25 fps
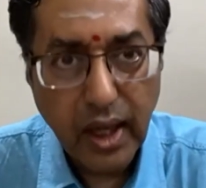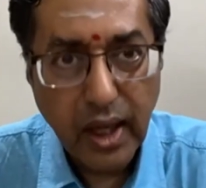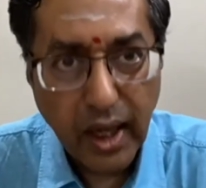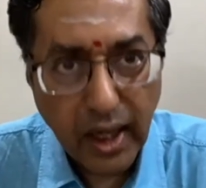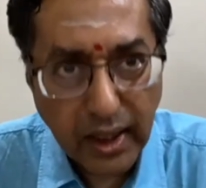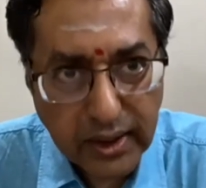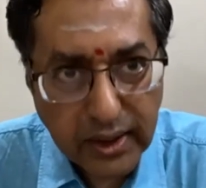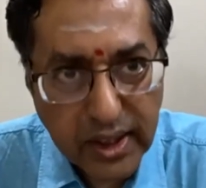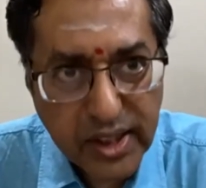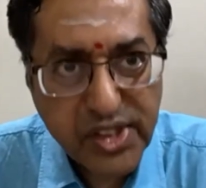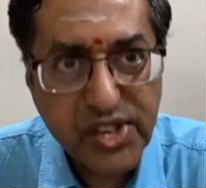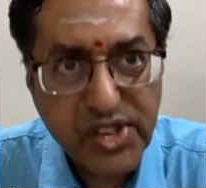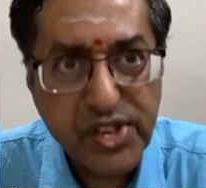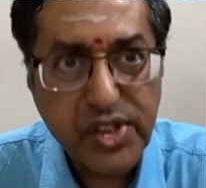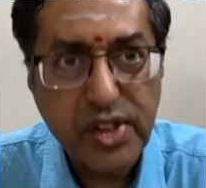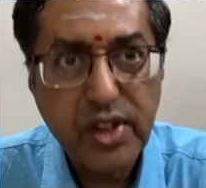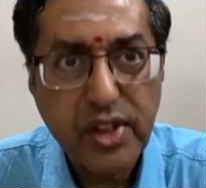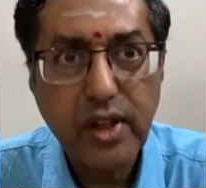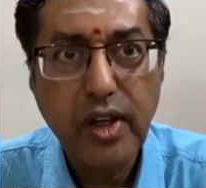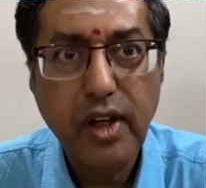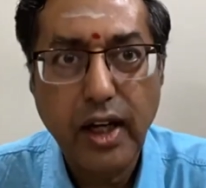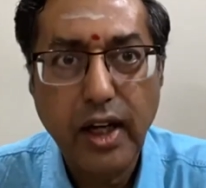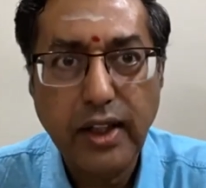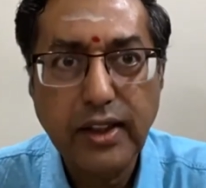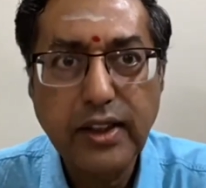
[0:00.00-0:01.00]
at
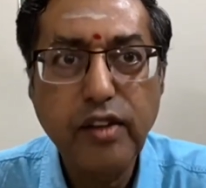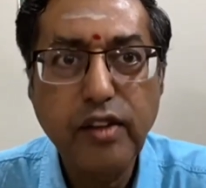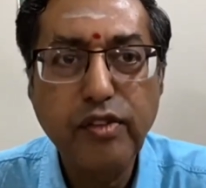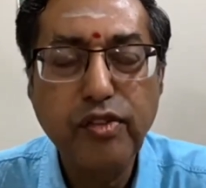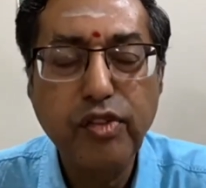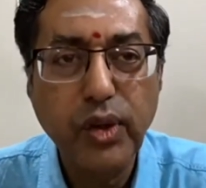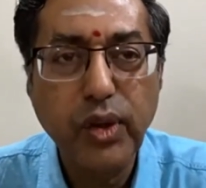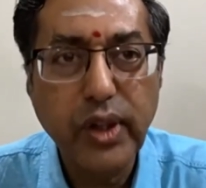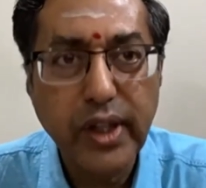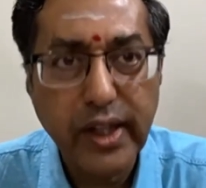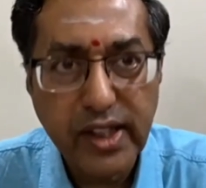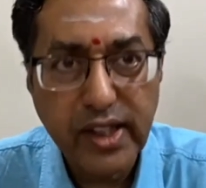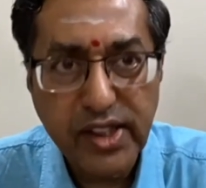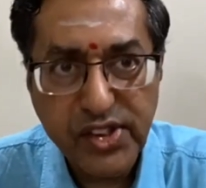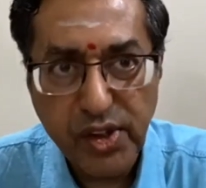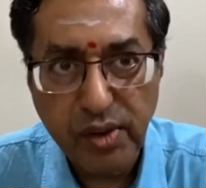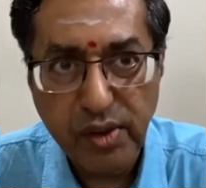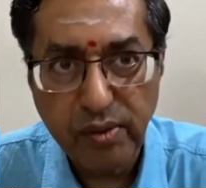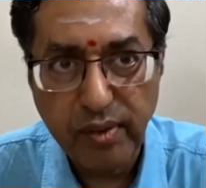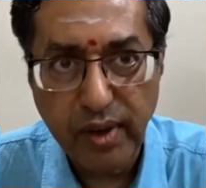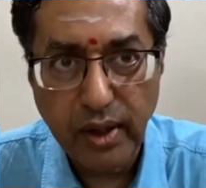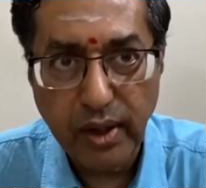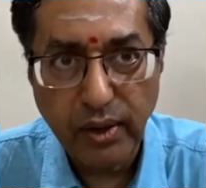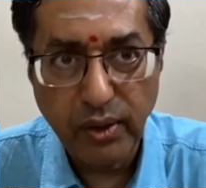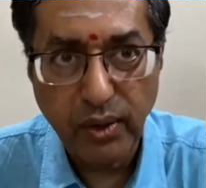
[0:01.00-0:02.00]
the foothills of
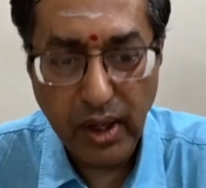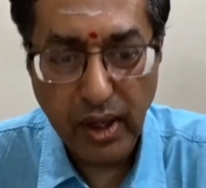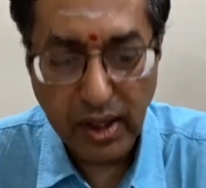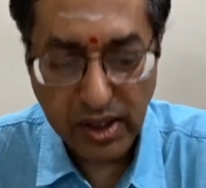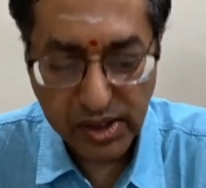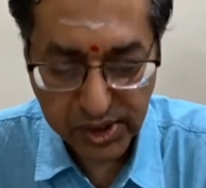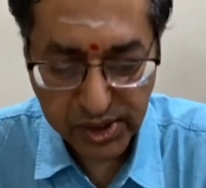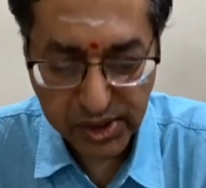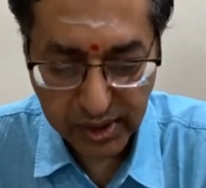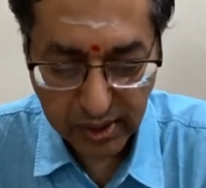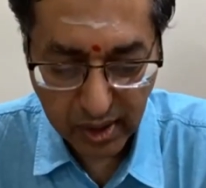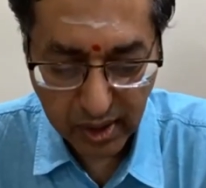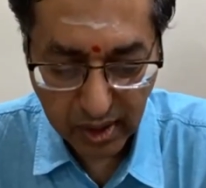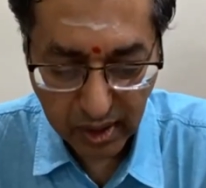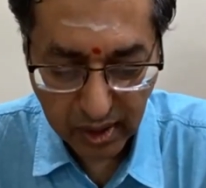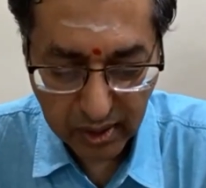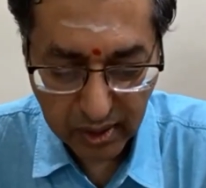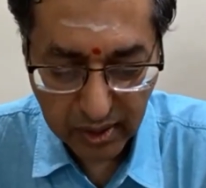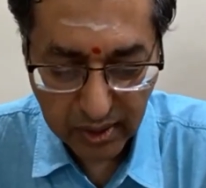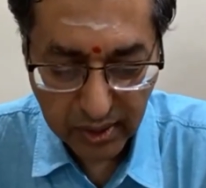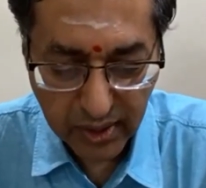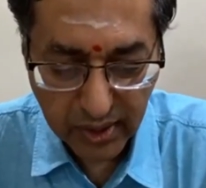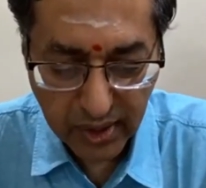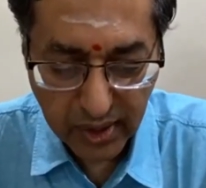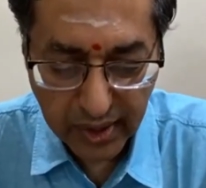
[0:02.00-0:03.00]
Arunachala,
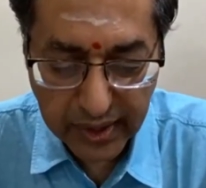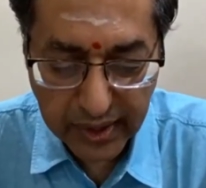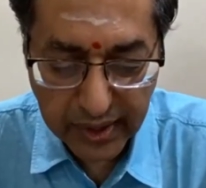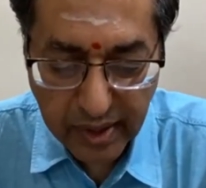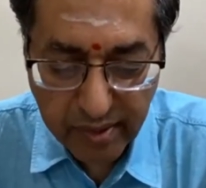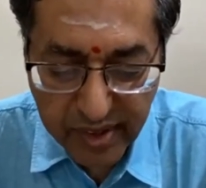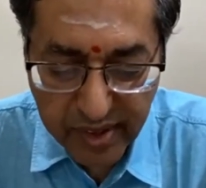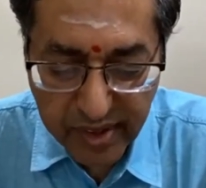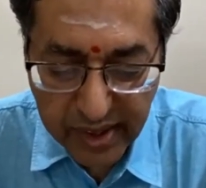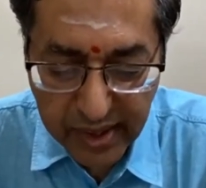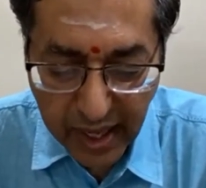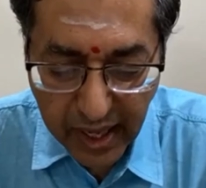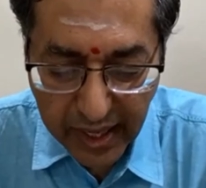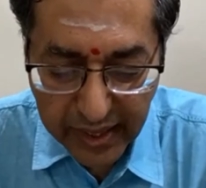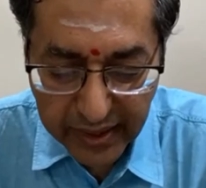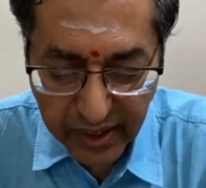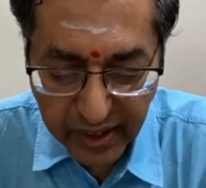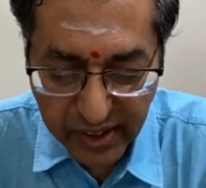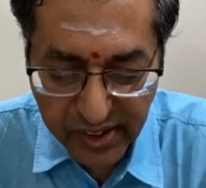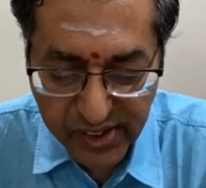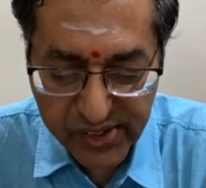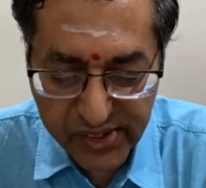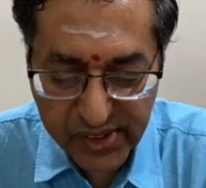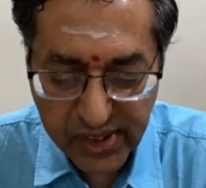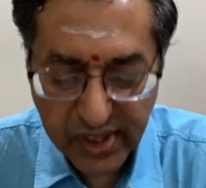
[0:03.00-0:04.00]
giving
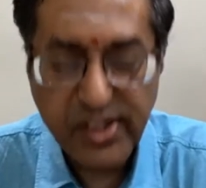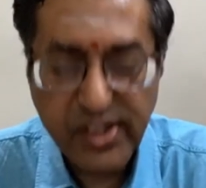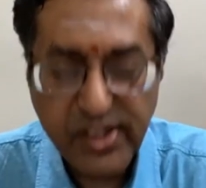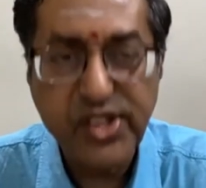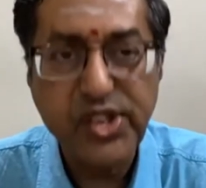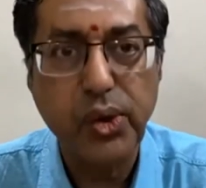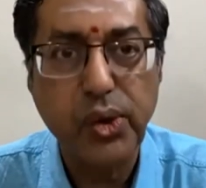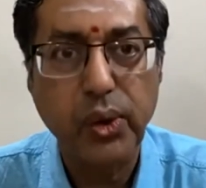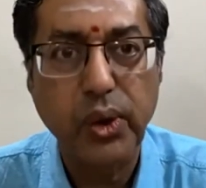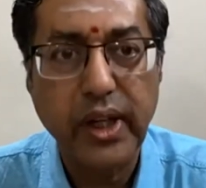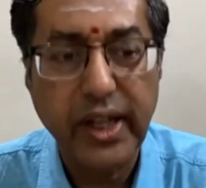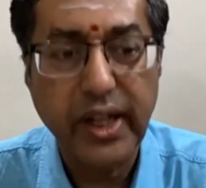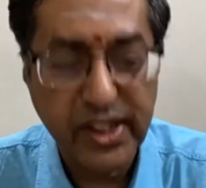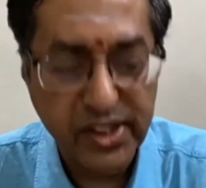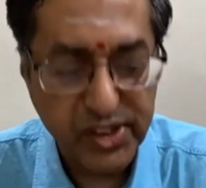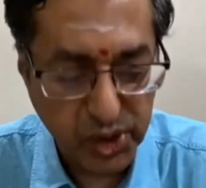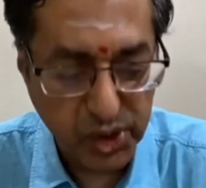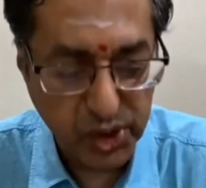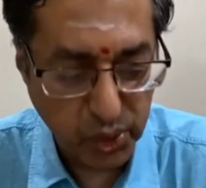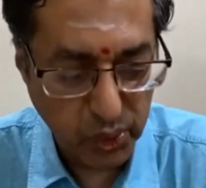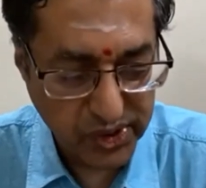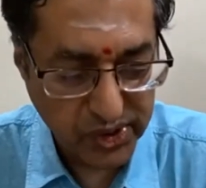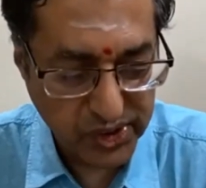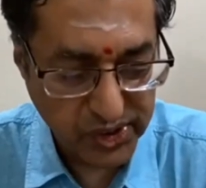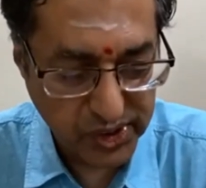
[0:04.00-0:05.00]
guidance and solace
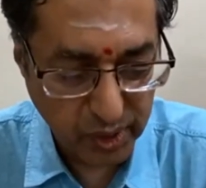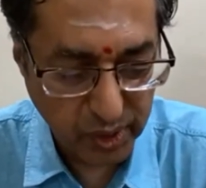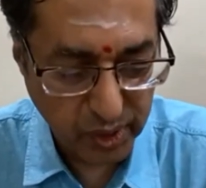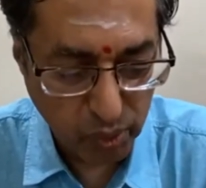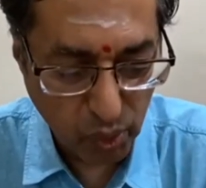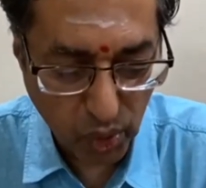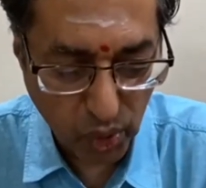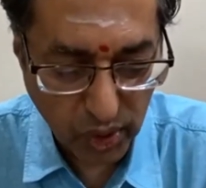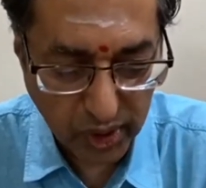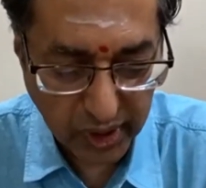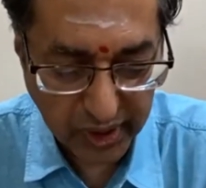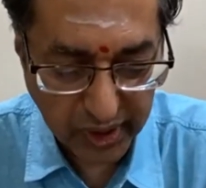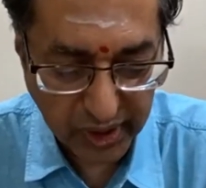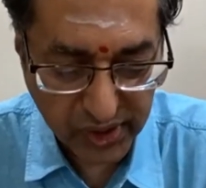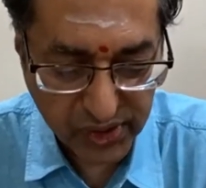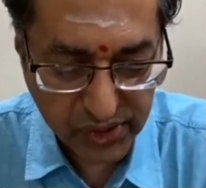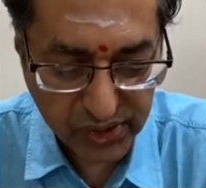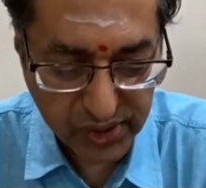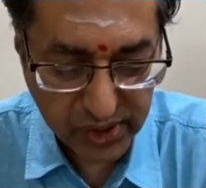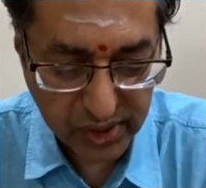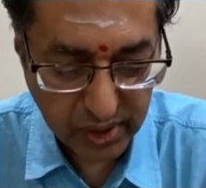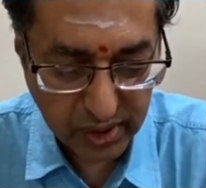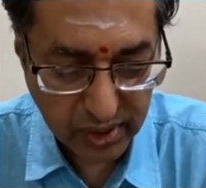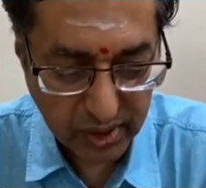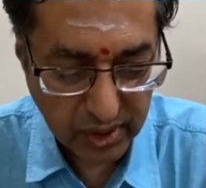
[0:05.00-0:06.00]
to his
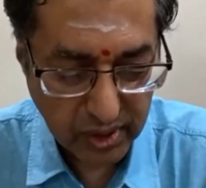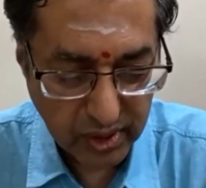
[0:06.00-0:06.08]
devotees.